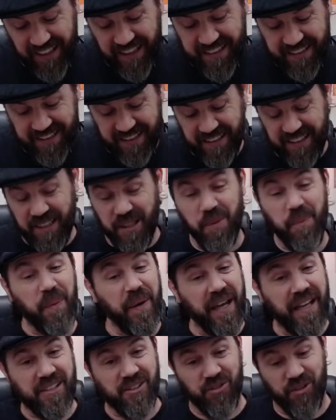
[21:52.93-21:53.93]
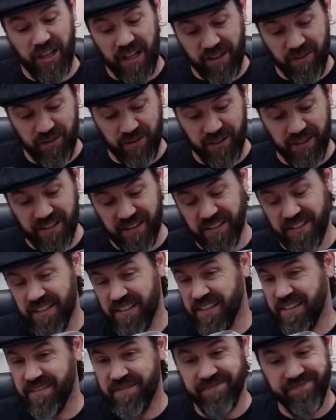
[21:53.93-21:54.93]
uh, the impact driver
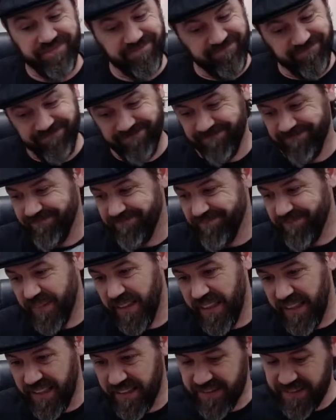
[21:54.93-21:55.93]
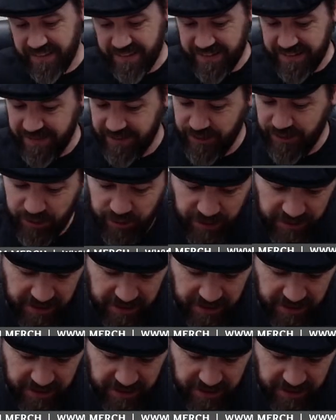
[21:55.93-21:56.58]
is. Mm, I, ooh,